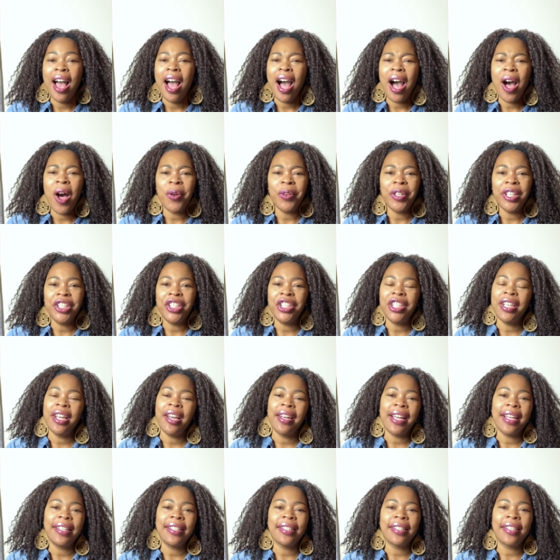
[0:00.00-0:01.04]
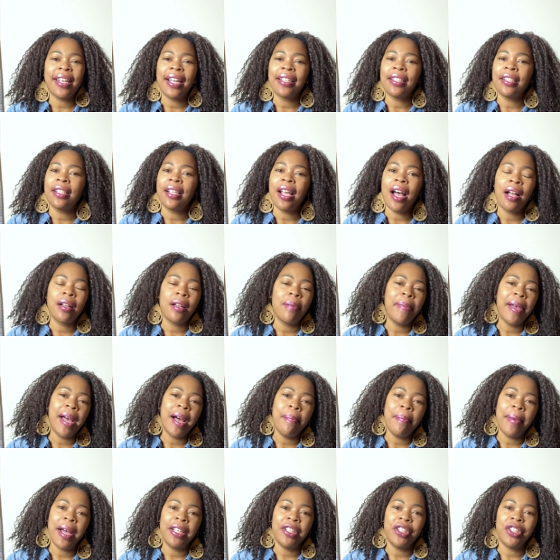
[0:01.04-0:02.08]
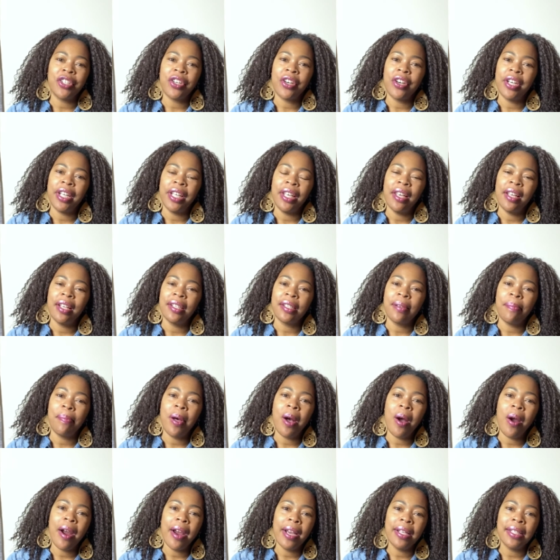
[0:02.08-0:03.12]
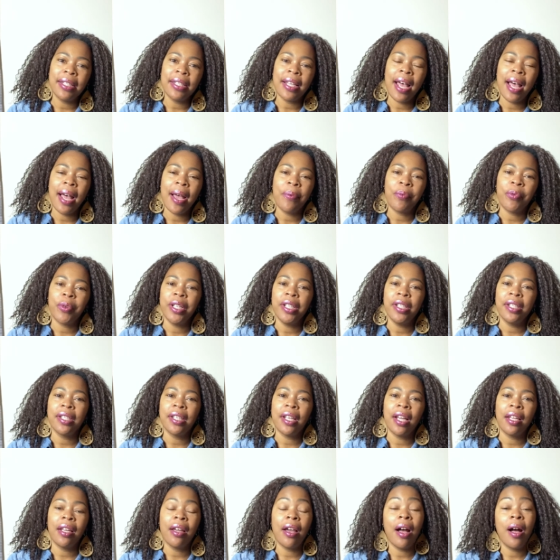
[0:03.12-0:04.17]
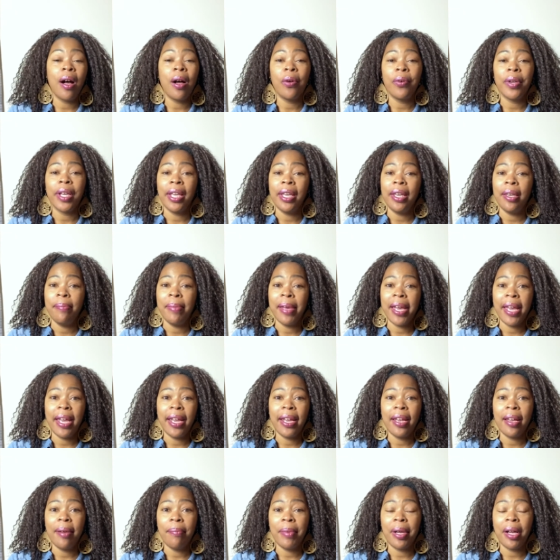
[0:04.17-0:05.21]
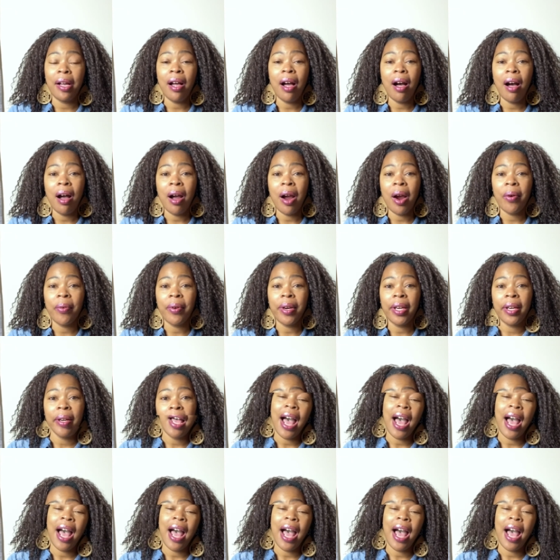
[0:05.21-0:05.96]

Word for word: On this channel, I just like to talk about my journey as a part-time reseller on eBay and Mercari.